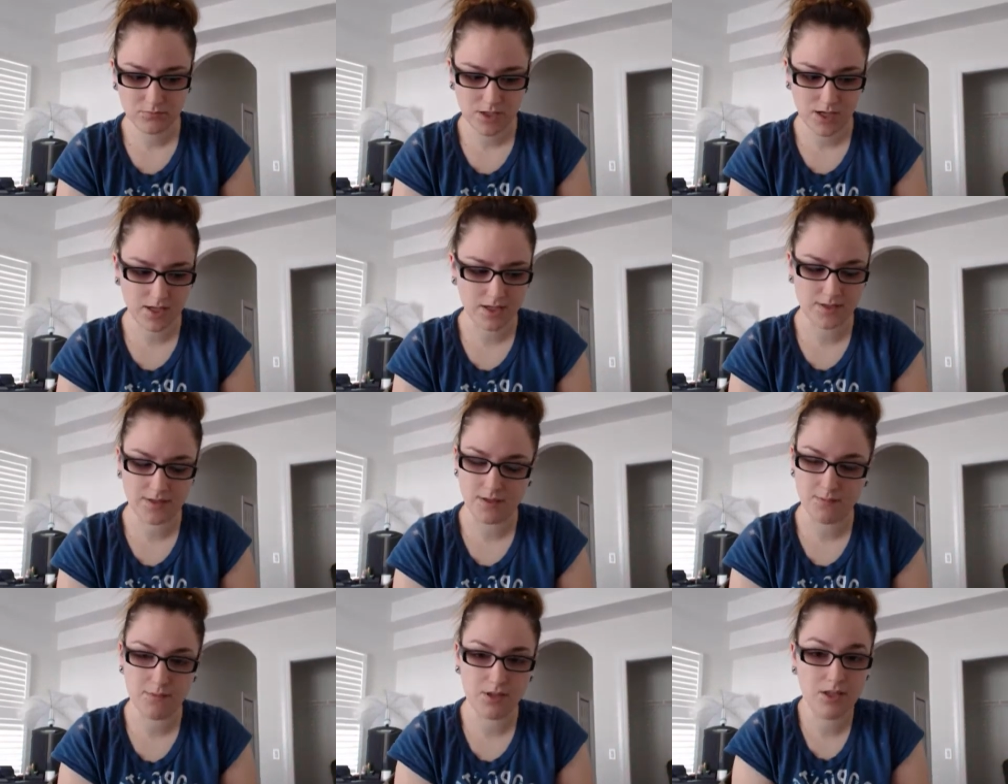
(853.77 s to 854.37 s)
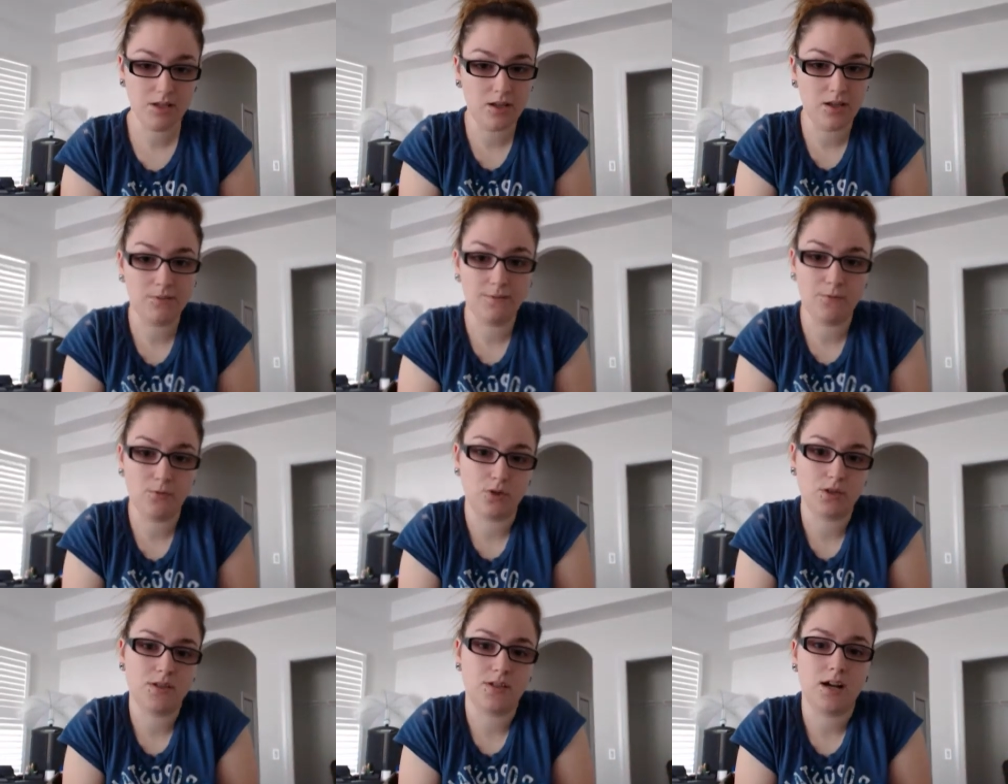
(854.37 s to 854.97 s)
I guess I'm being like
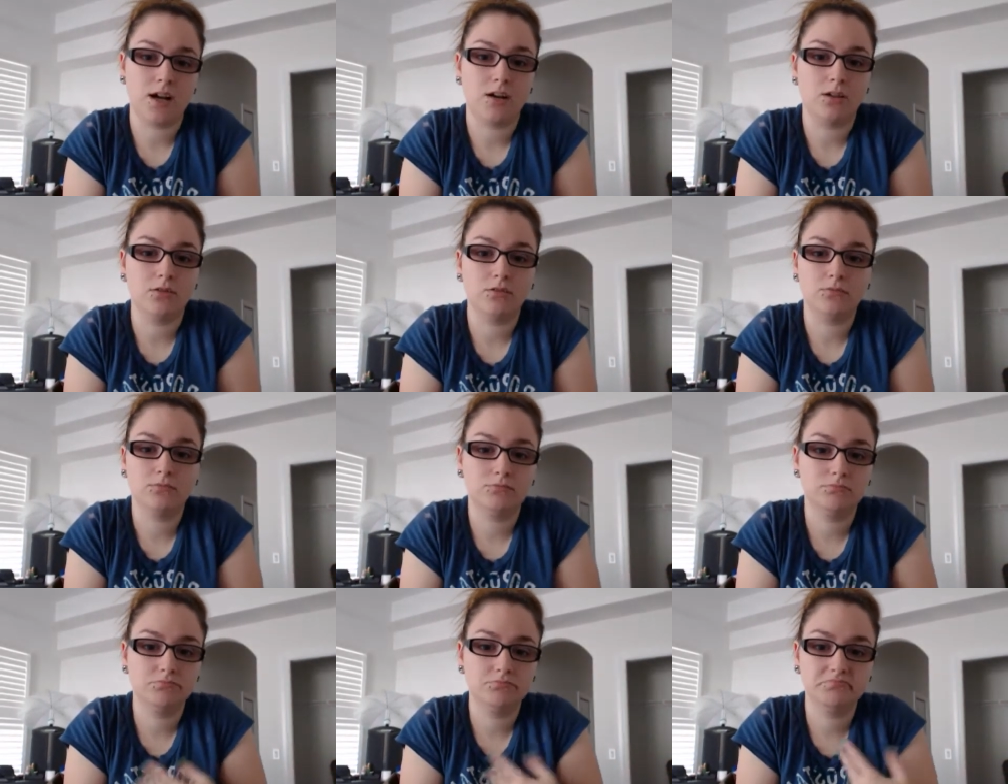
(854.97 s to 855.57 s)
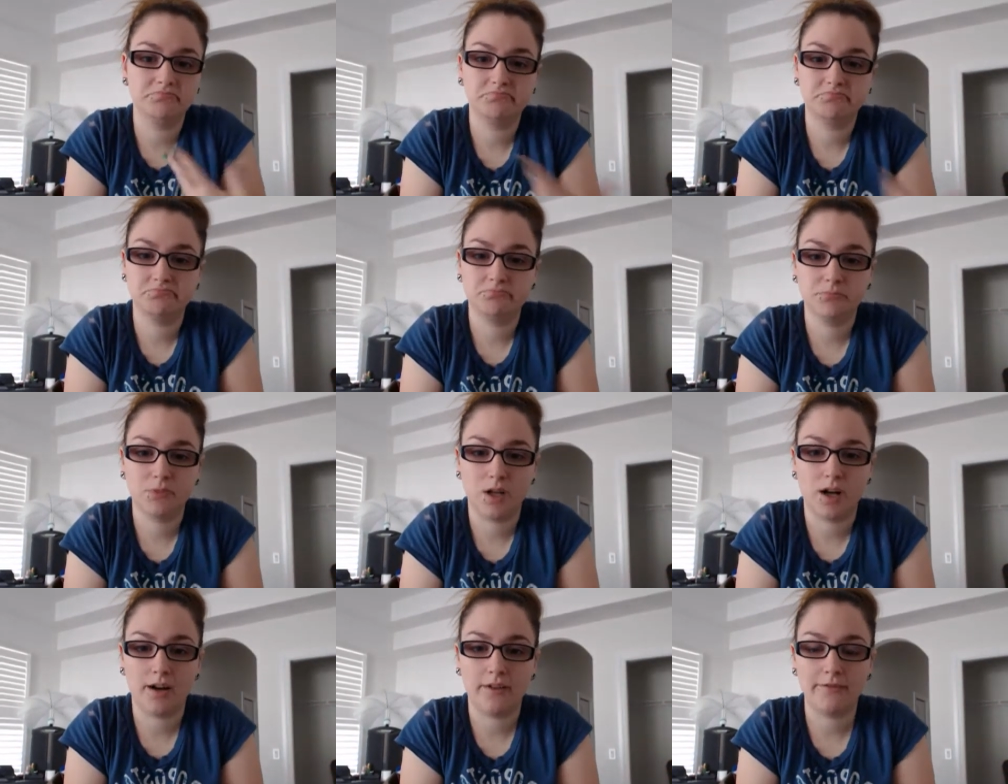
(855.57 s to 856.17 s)
forced out.
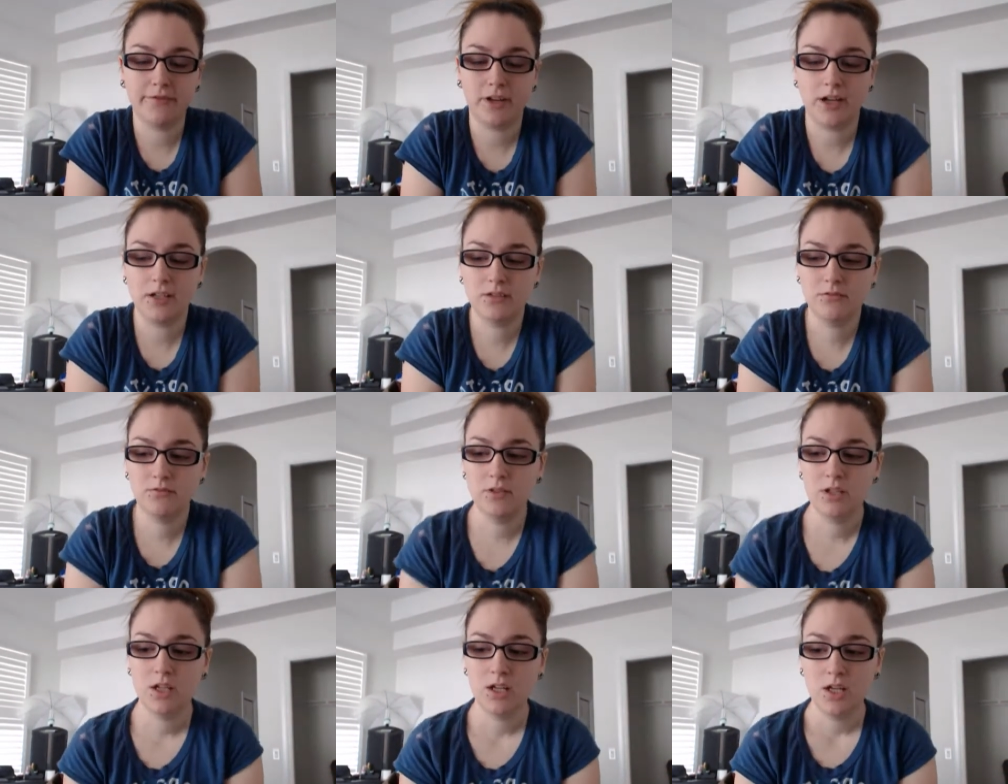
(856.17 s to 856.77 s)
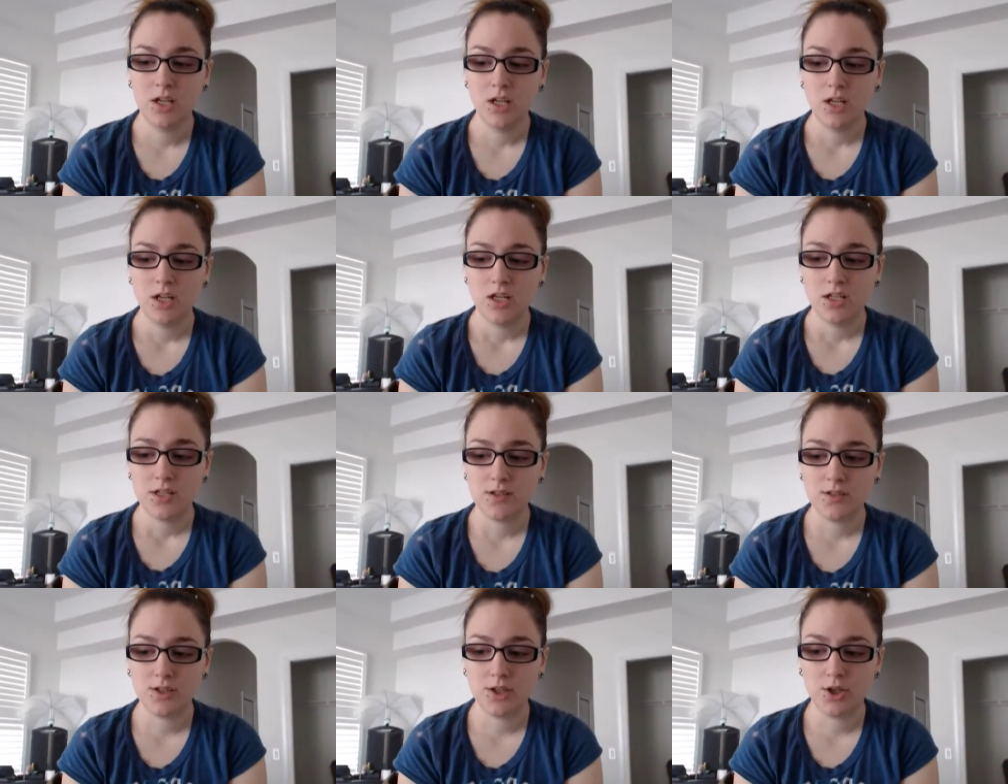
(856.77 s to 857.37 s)
All right, fine.
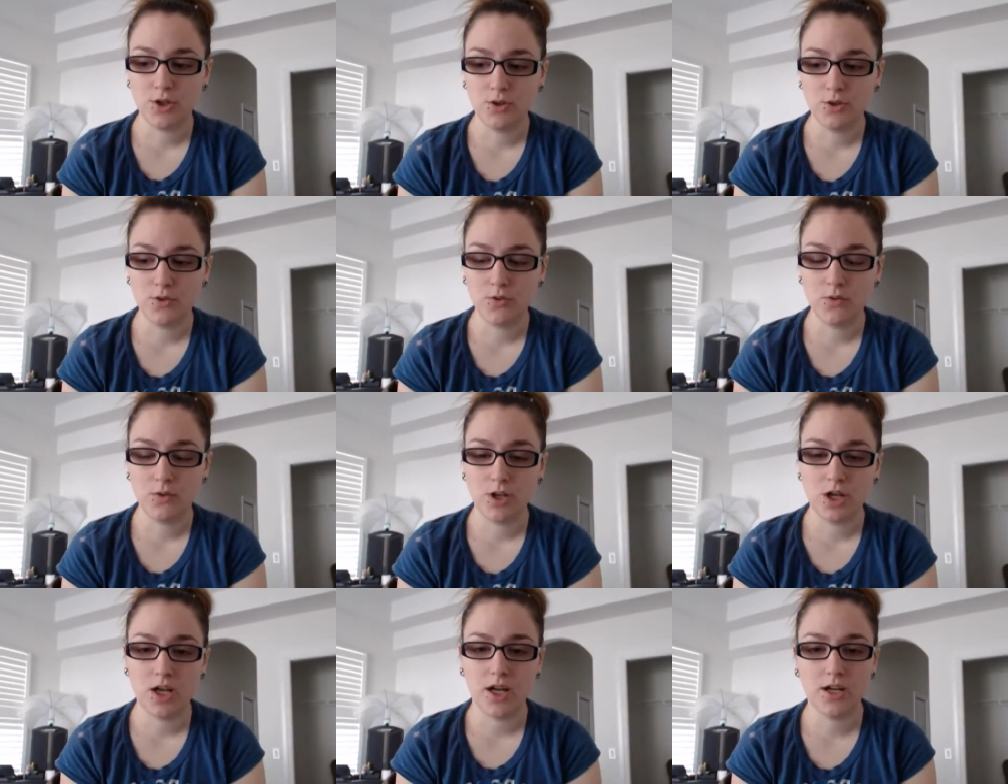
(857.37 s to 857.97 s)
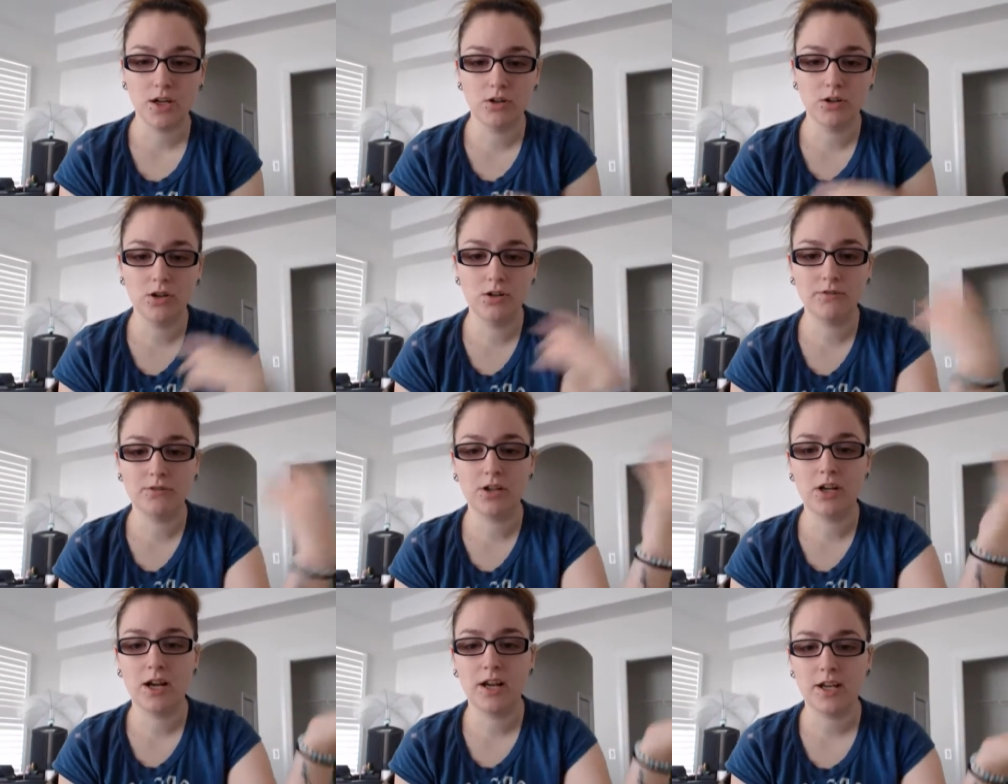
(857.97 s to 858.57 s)
So I go
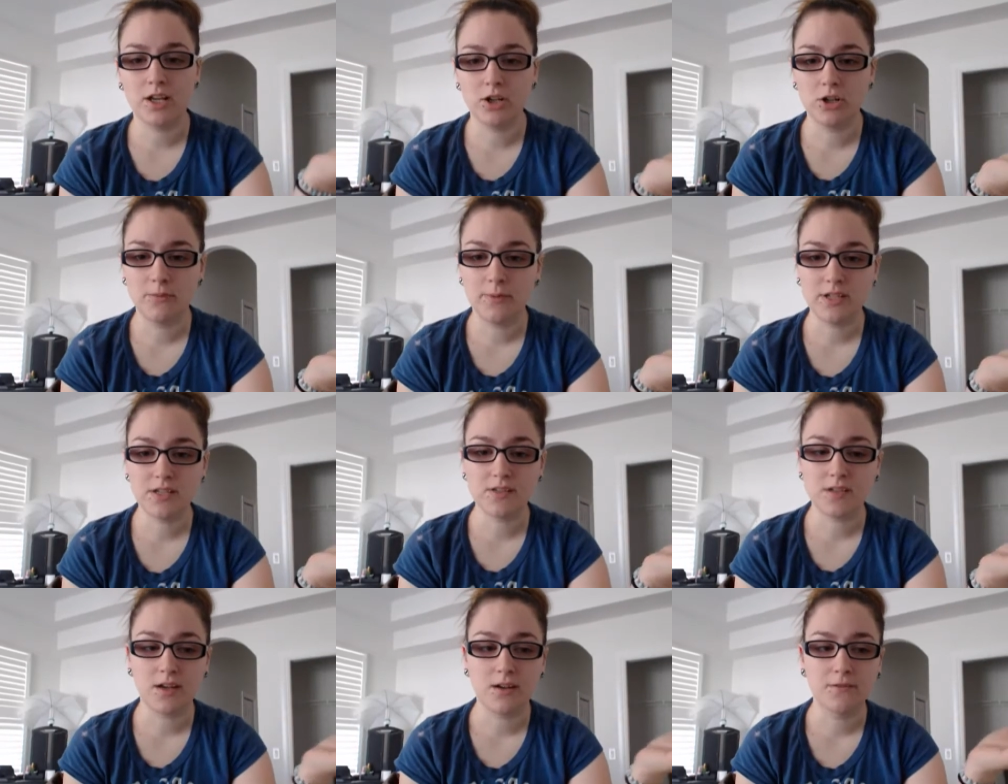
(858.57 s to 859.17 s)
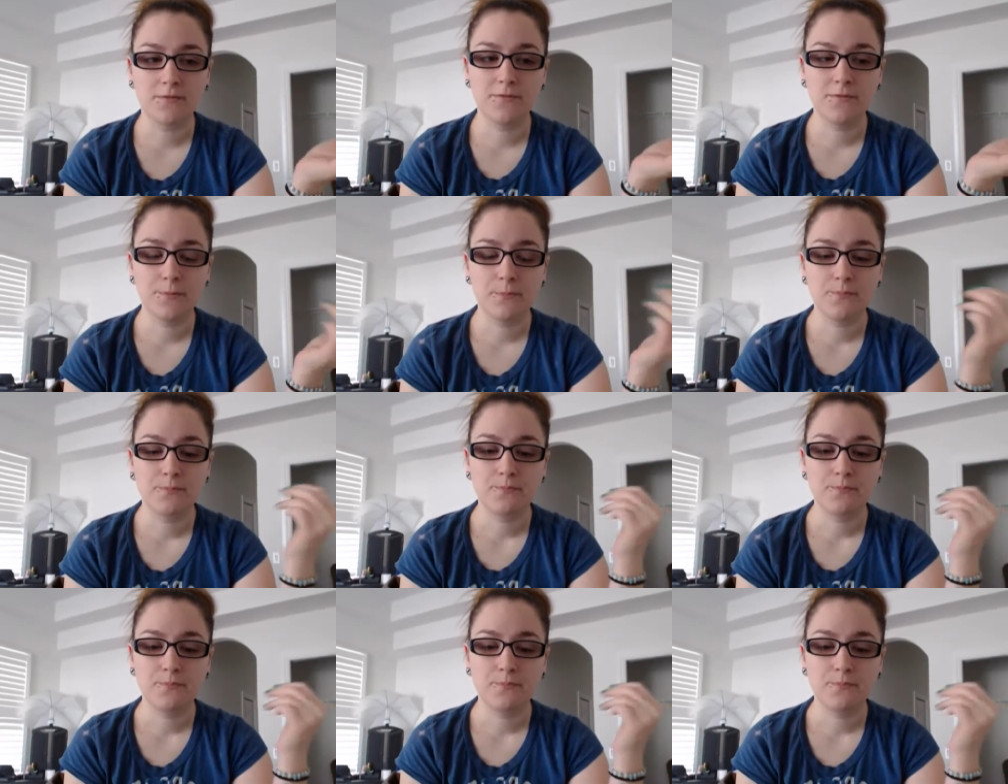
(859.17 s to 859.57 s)
over, I get all my stuff,